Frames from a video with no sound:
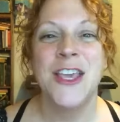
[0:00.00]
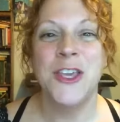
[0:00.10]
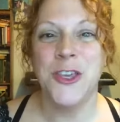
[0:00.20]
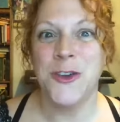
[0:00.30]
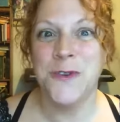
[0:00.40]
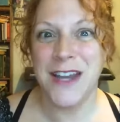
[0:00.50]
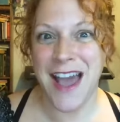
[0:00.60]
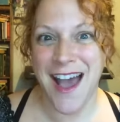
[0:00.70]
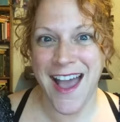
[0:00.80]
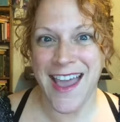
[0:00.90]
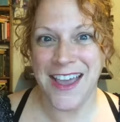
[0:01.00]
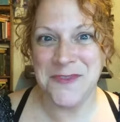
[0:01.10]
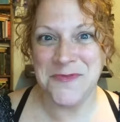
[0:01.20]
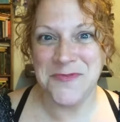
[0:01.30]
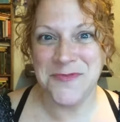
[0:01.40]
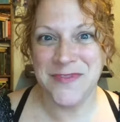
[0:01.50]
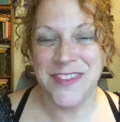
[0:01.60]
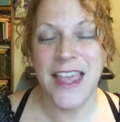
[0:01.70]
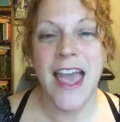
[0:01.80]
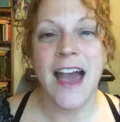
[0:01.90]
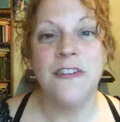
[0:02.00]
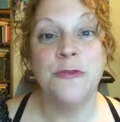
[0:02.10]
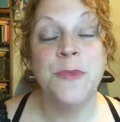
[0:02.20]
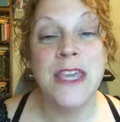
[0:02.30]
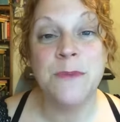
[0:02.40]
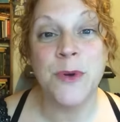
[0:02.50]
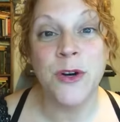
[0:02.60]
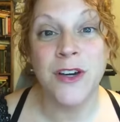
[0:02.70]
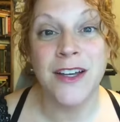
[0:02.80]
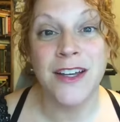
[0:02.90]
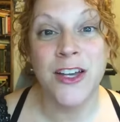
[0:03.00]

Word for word: you and I have people